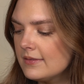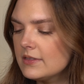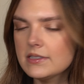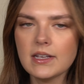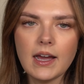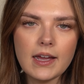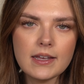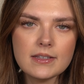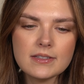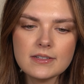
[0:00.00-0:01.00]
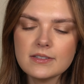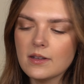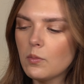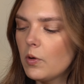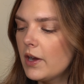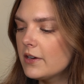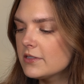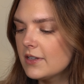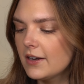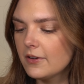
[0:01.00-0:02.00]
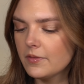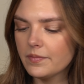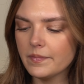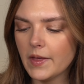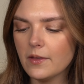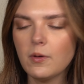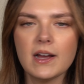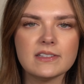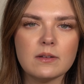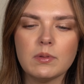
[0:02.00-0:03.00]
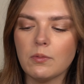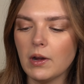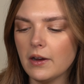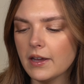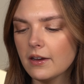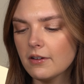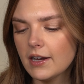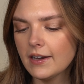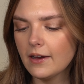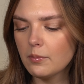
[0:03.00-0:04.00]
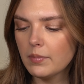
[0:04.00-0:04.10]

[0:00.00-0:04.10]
sized somewhere. So I don't, otherwise I'd be wearing it right now.